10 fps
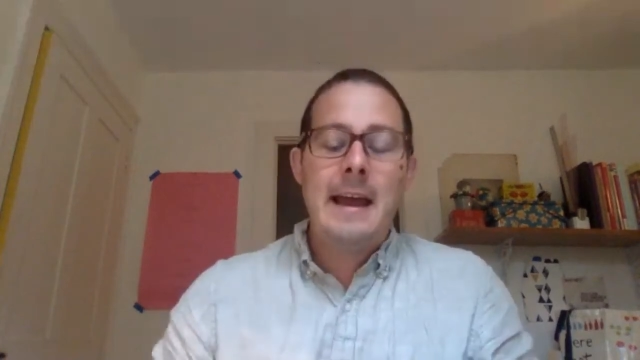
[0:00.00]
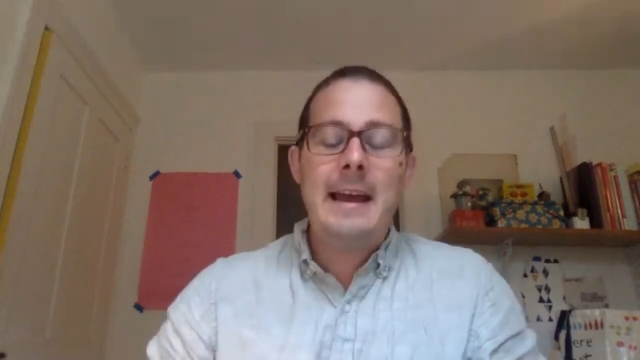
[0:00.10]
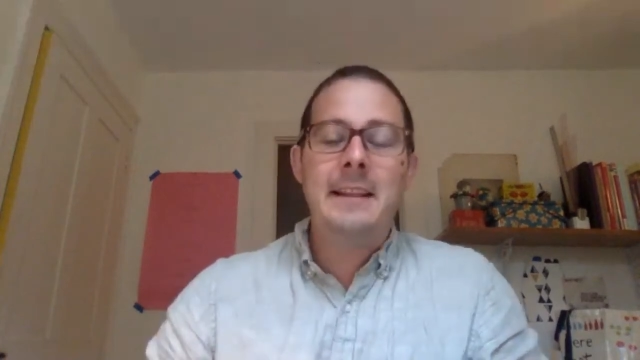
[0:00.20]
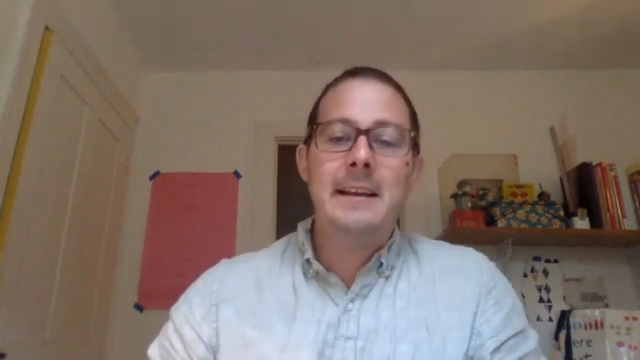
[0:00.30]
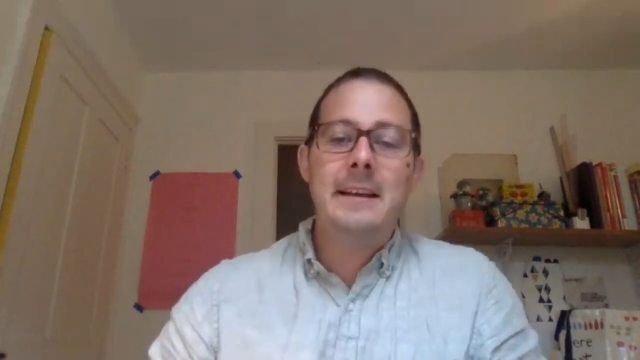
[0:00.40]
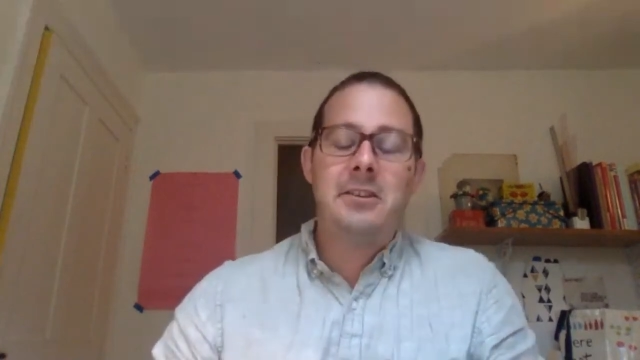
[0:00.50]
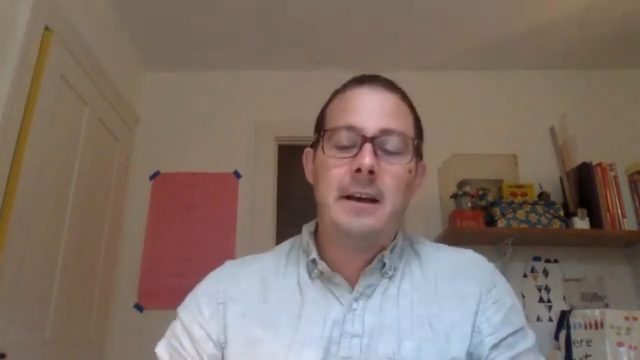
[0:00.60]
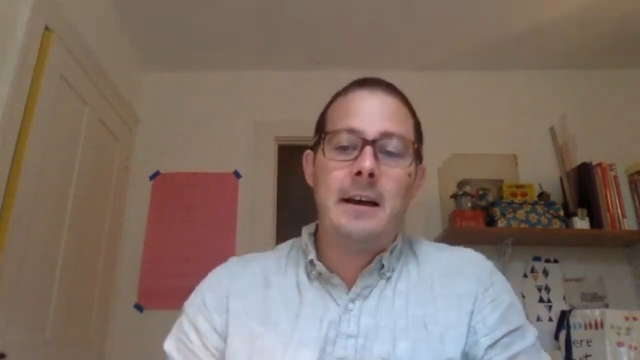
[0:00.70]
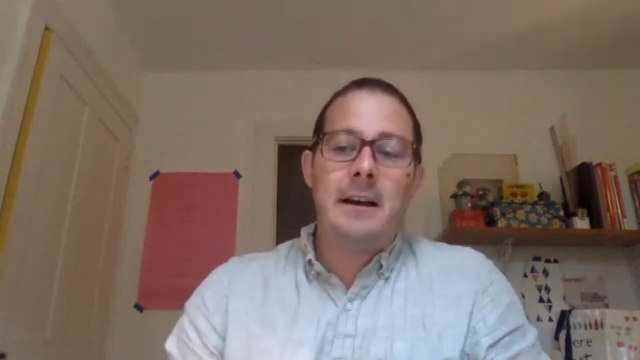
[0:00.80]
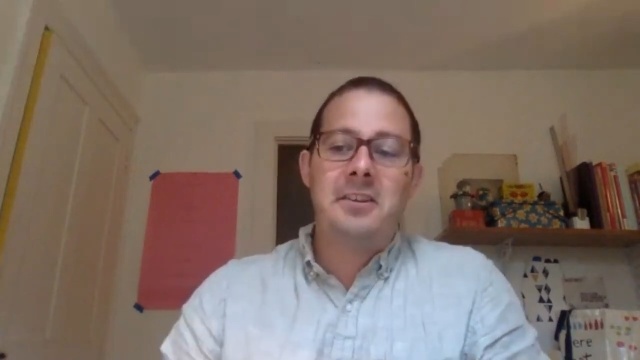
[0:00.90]
And it's
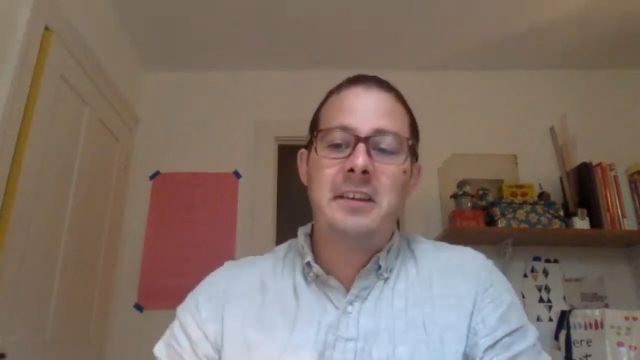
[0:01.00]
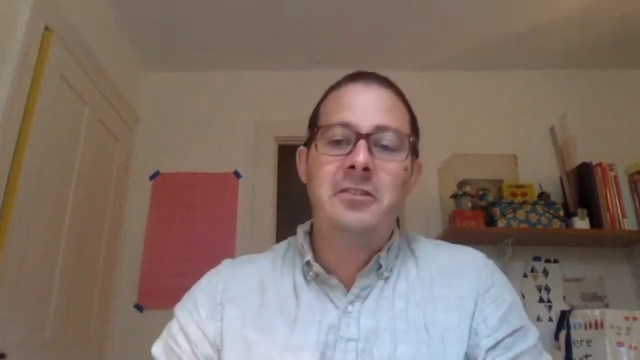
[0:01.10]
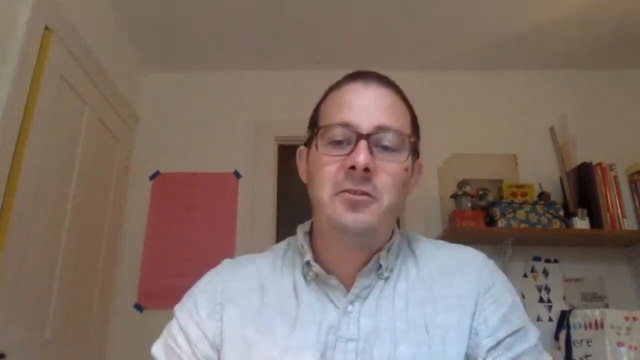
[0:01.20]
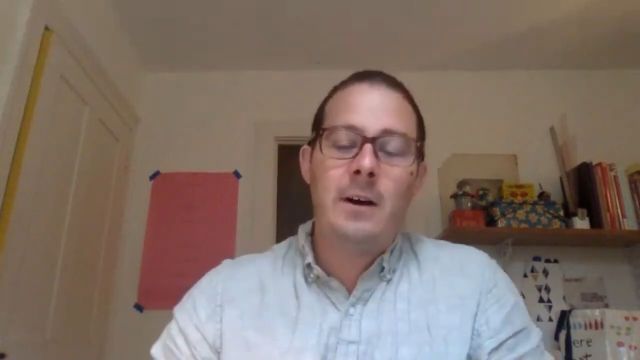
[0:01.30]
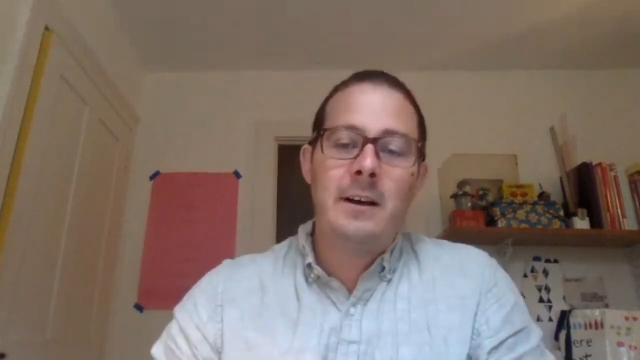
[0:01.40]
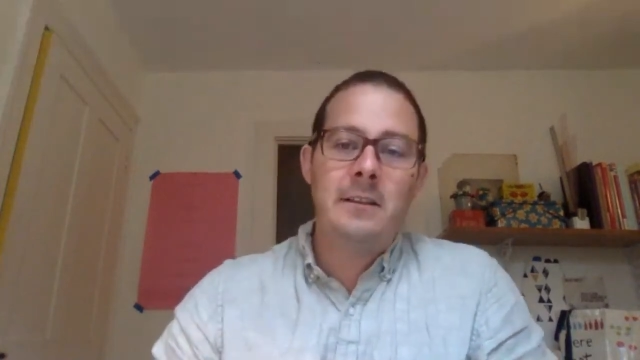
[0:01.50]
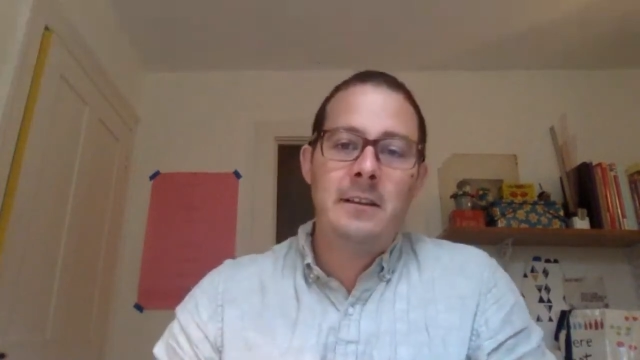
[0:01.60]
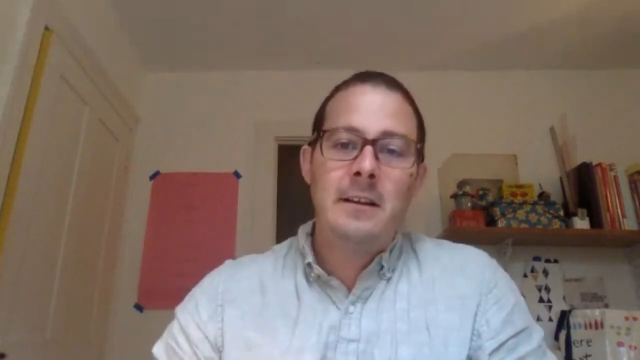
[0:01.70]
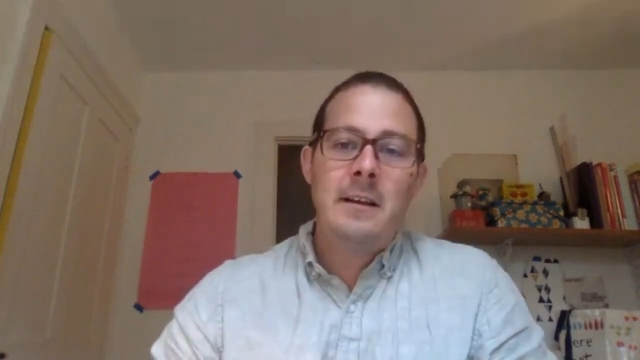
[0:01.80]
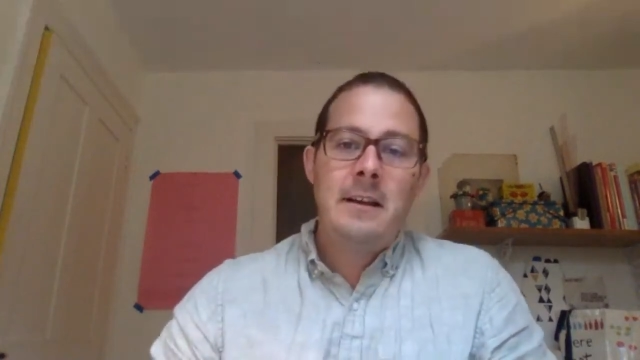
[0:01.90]
a Szechuan
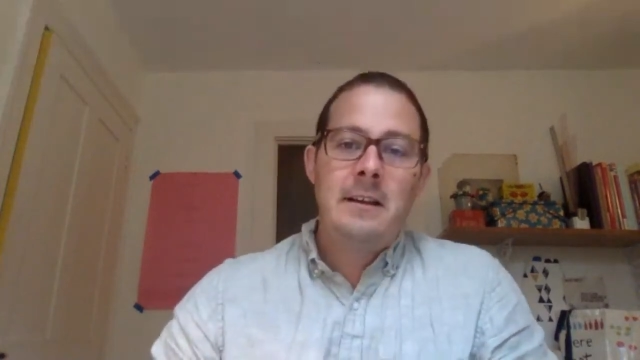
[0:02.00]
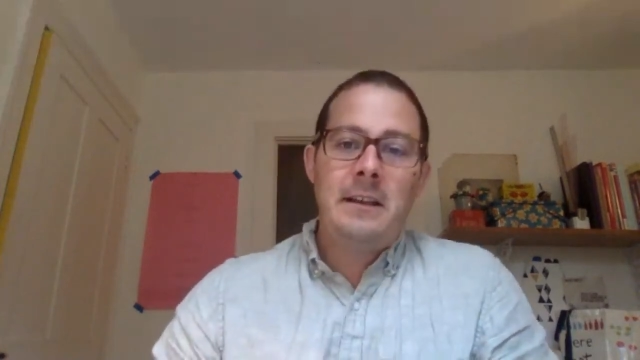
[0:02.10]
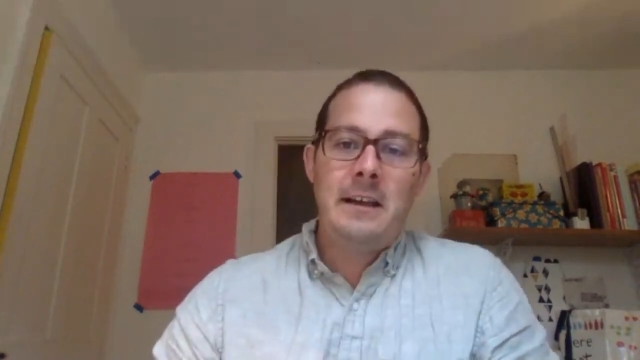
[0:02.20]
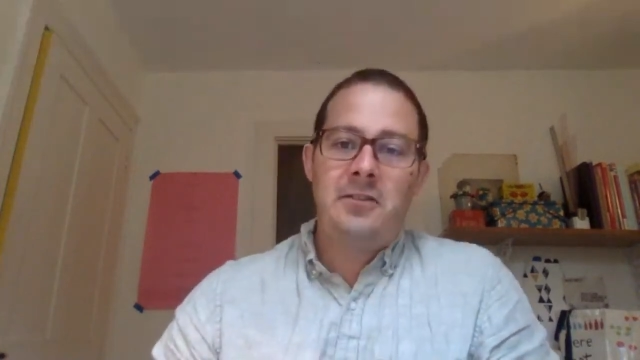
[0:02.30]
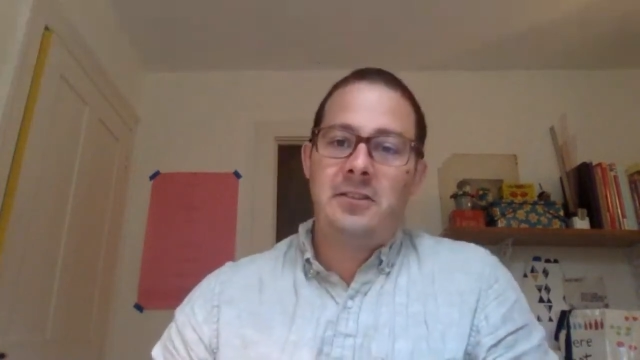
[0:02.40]
dish.